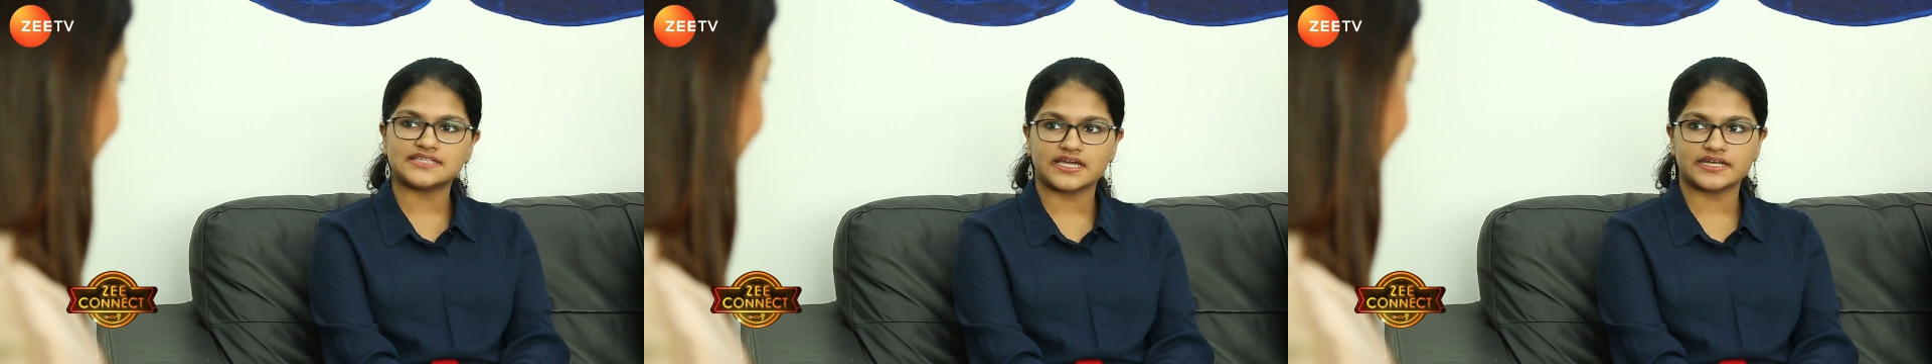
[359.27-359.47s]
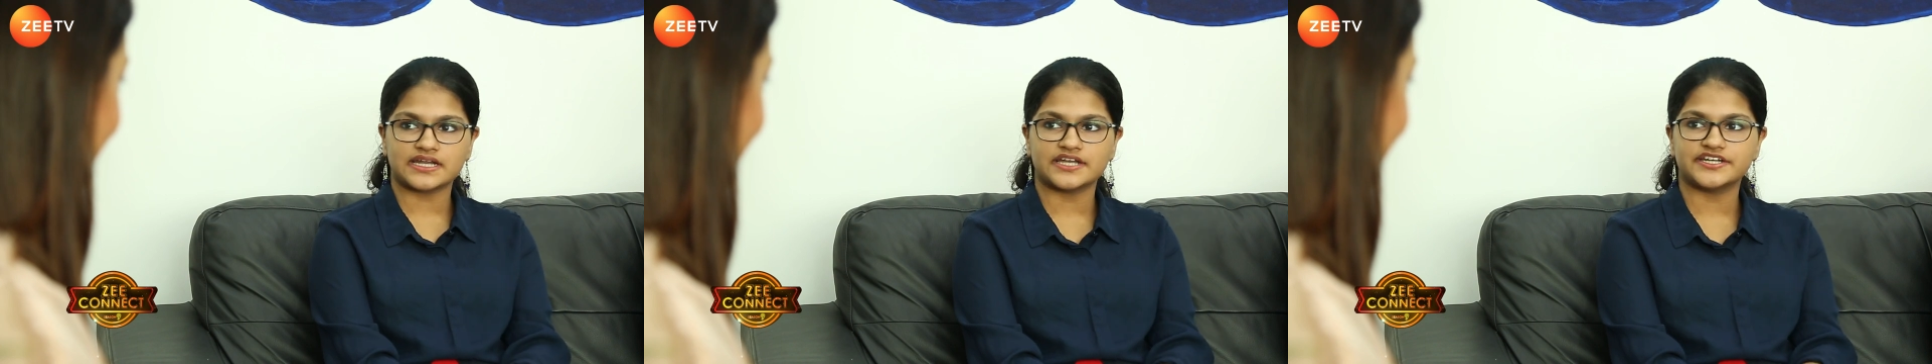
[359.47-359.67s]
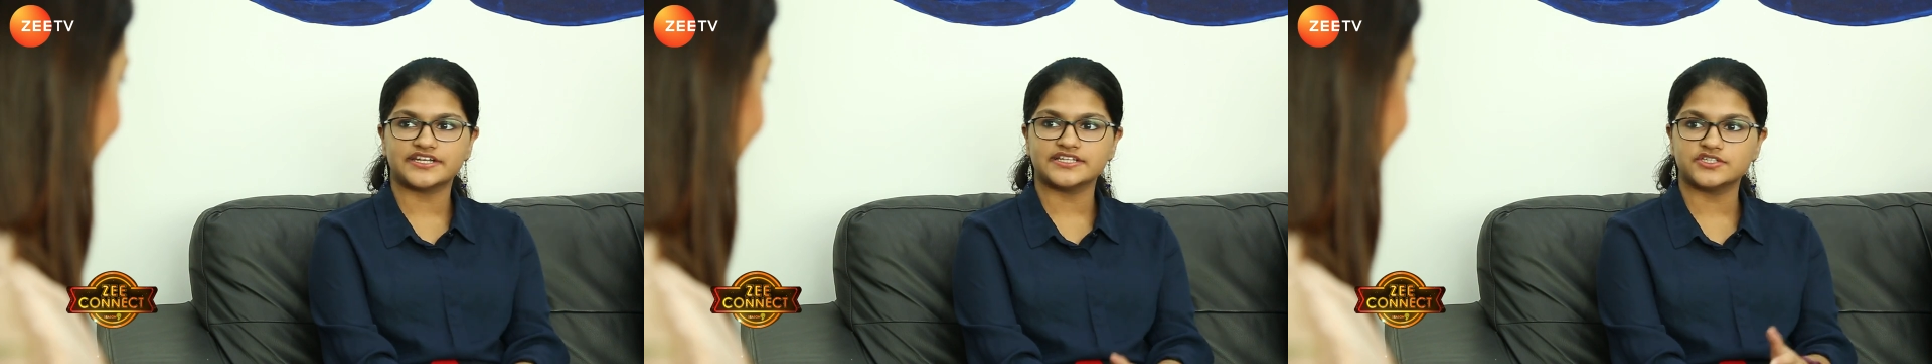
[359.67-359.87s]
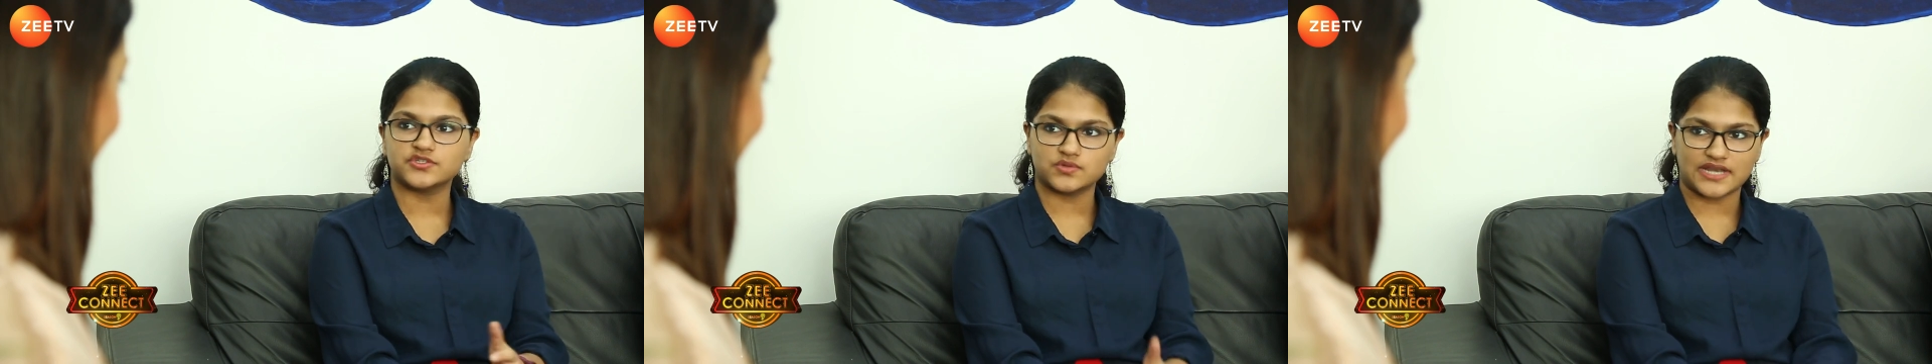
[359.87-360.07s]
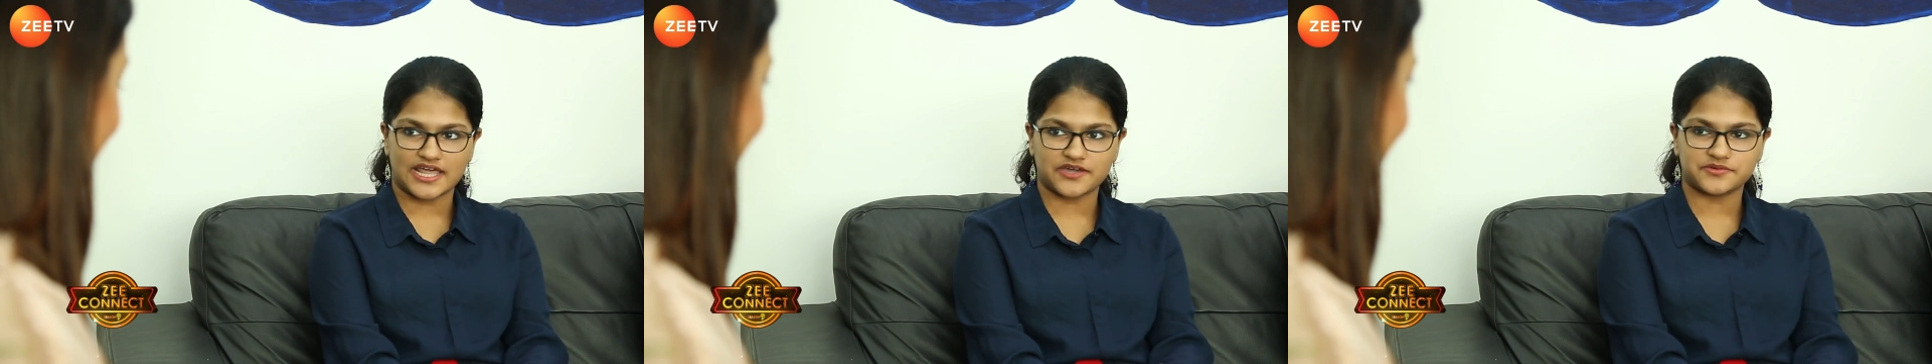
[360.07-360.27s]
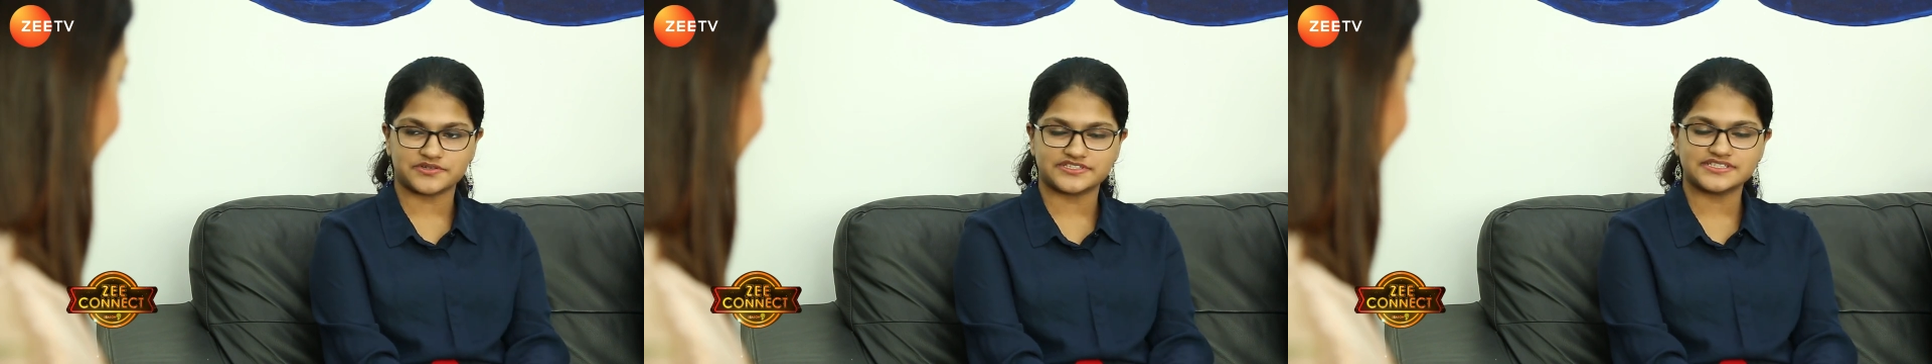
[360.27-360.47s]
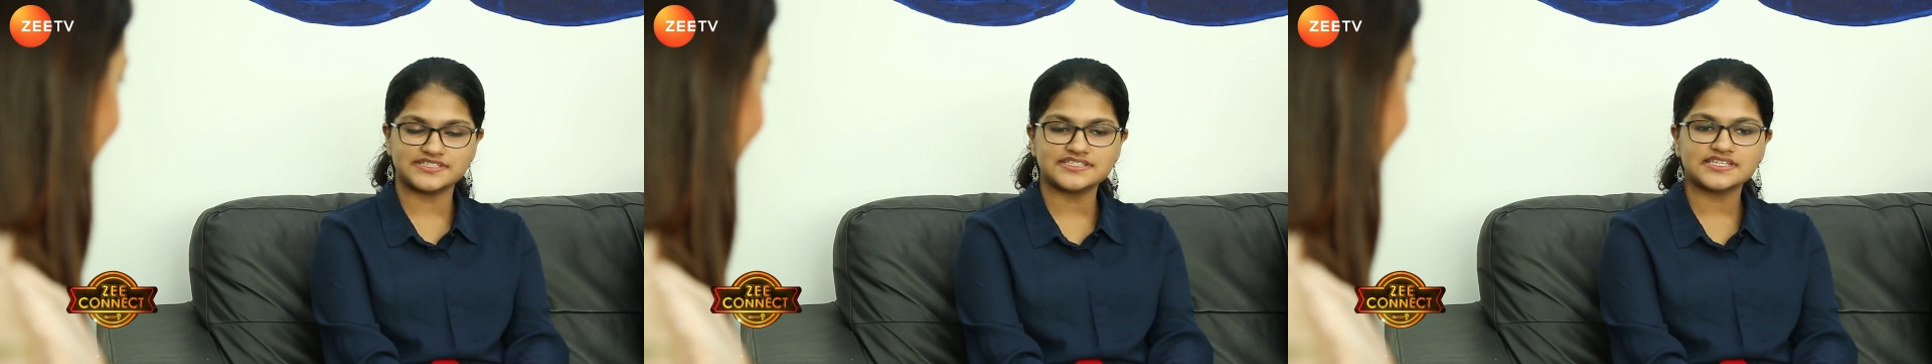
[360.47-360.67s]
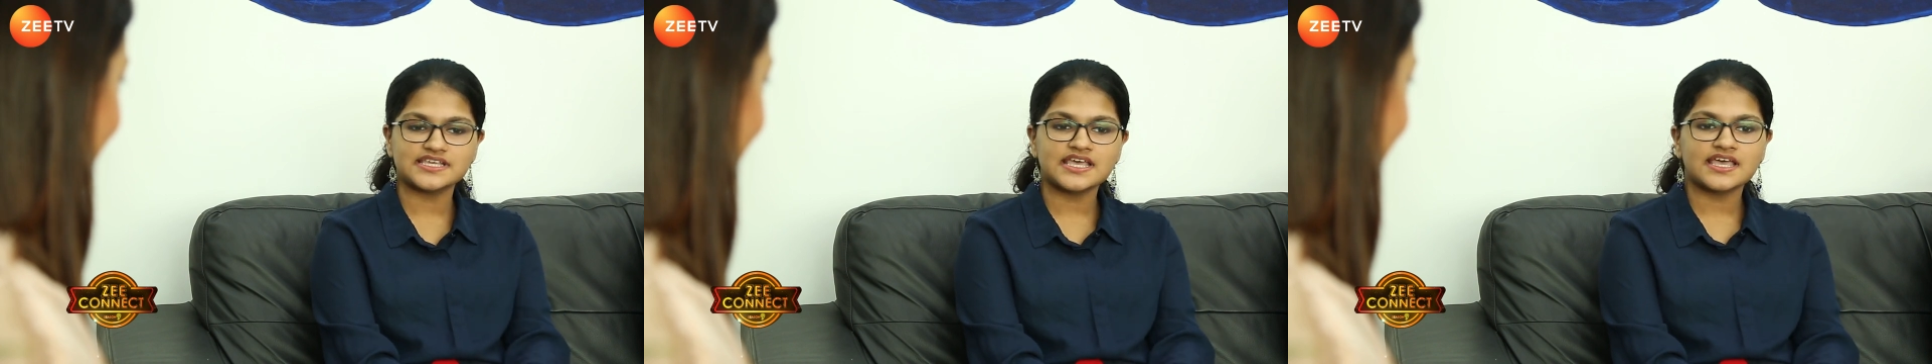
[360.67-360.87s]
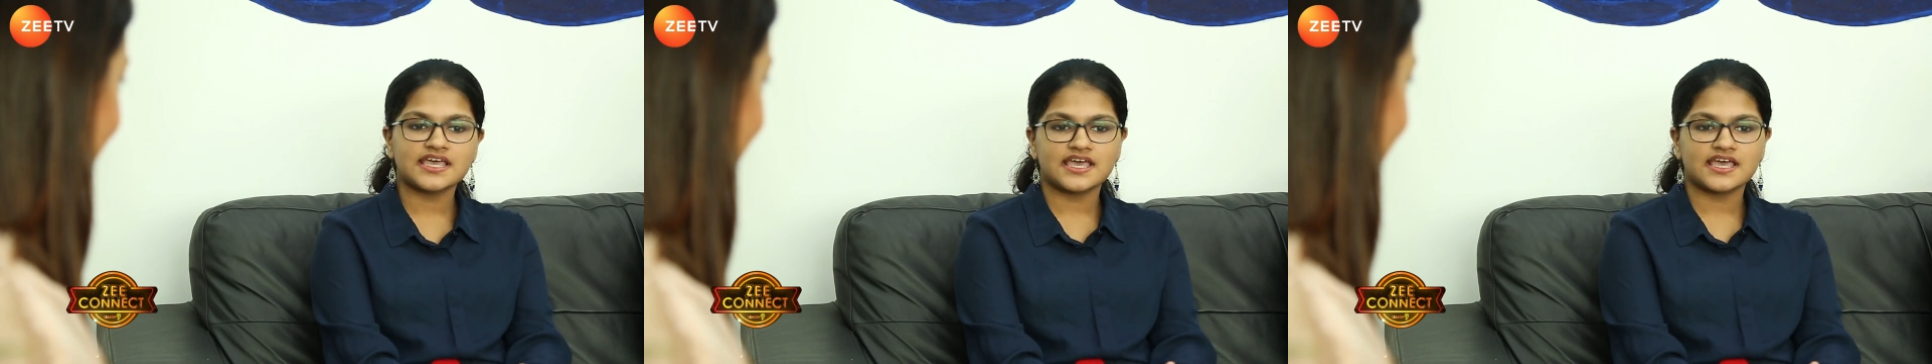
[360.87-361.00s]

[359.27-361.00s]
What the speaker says: sung 102 languages.